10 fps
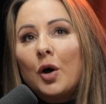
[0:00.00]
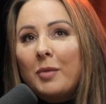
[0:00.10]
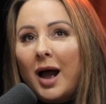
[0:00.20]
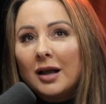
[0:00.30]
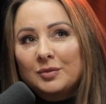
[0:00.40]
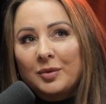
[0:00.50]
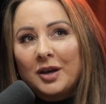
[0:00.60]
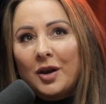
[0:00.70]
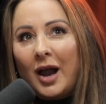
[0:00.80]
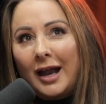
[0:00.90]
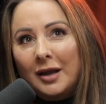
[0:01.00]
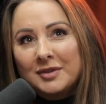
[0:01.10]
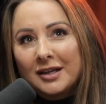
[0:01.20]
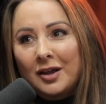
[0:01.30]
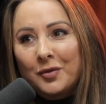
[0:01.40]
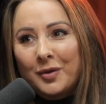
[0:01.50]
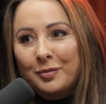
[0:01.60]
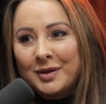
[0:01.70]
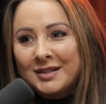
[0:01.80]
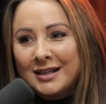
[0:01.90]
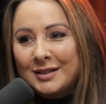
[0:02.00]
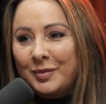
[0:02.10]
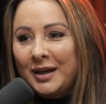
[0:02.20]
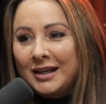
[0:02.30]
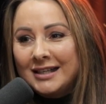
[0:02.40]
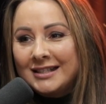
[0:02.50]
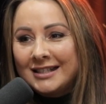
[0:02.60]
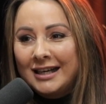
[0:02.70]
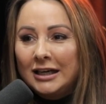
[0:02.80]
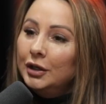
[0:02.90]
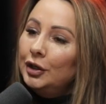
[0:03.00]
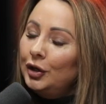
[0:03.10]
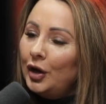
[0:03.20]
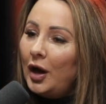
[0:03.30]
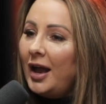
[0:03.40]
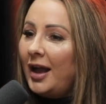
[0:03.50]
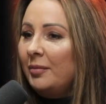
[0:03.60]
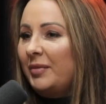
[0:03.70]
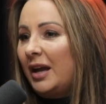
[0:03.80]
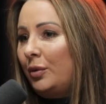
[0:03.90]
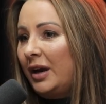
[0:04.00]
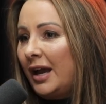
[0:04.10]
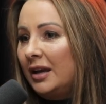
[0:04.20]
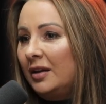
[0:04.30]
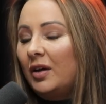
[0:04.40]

my husband and I came together in business because, I am that creative.